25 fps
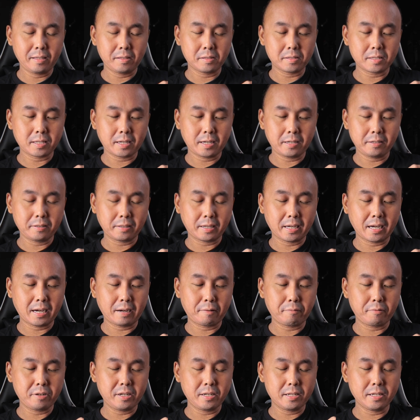inside the
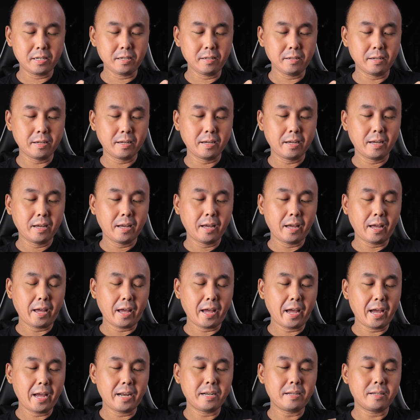card reader
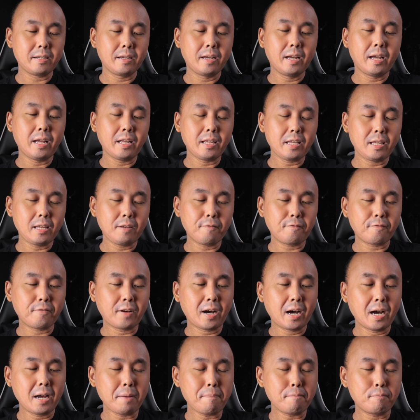and if
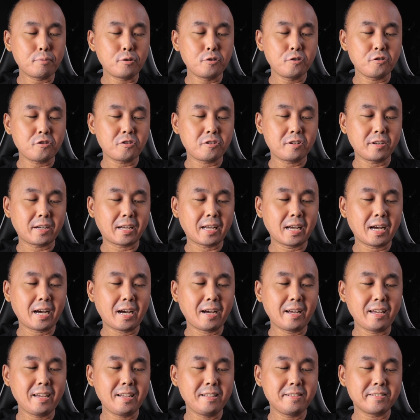I push the
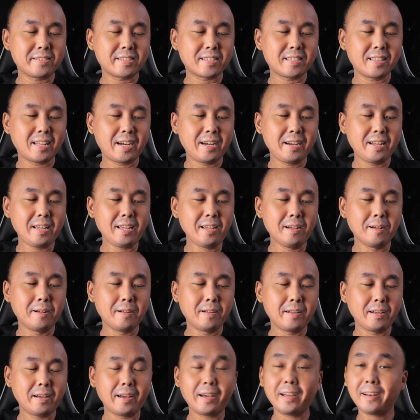card in slightly,
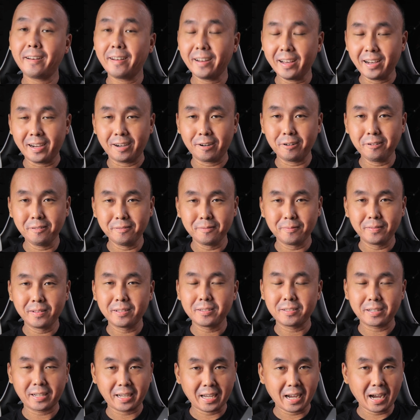and now
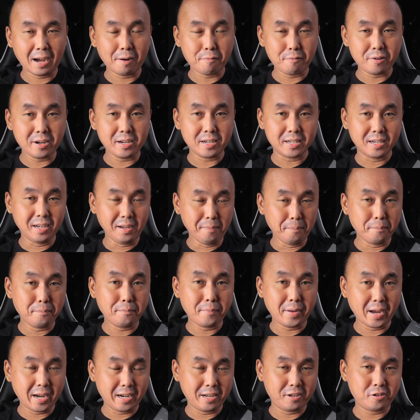the card reader
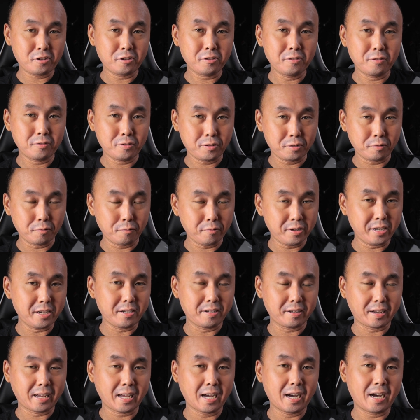managed to read
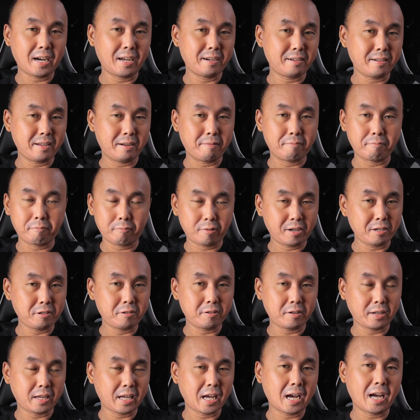the card and write
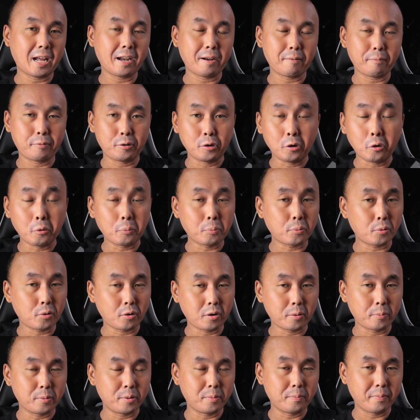to the card, no
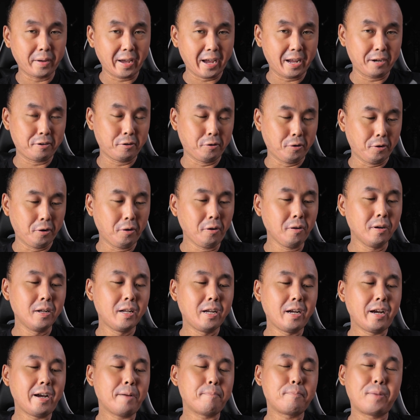problem at all.
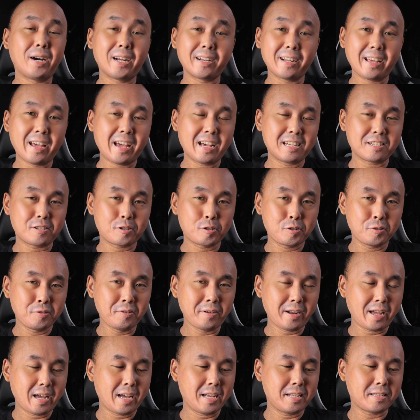But as
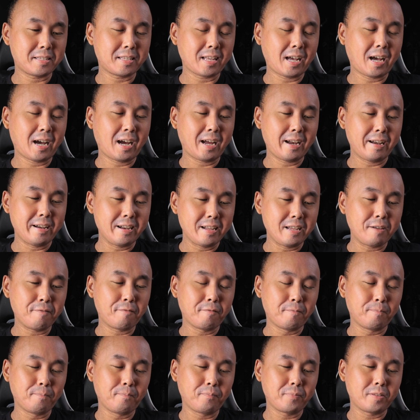soon as I
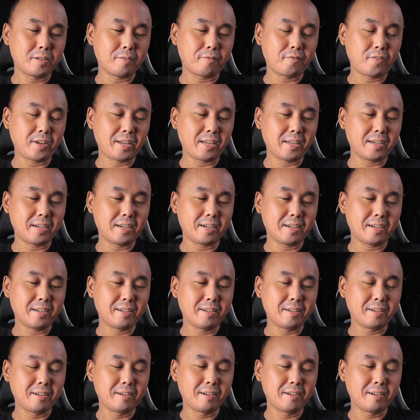lift the finger